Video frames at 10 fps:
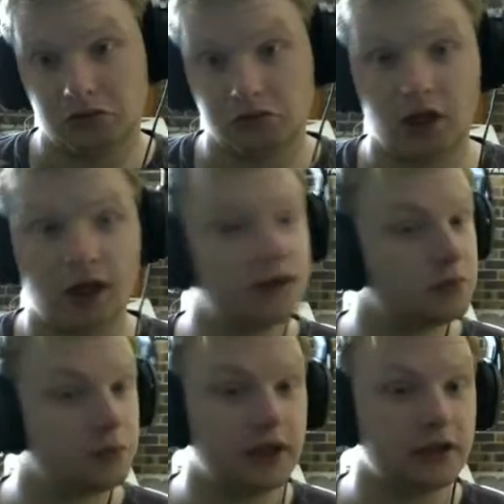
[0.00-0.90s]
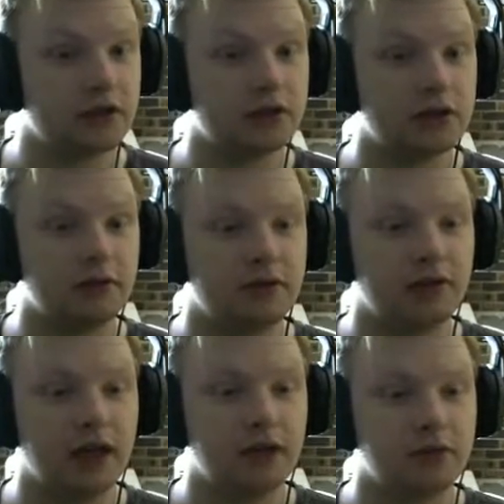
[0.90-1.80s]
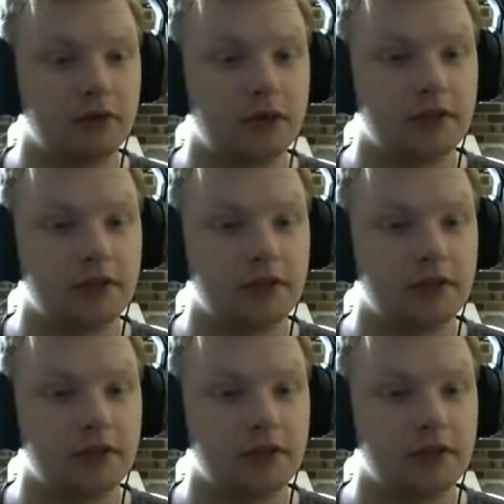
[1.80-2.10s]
That's pretty awesome if you ask me.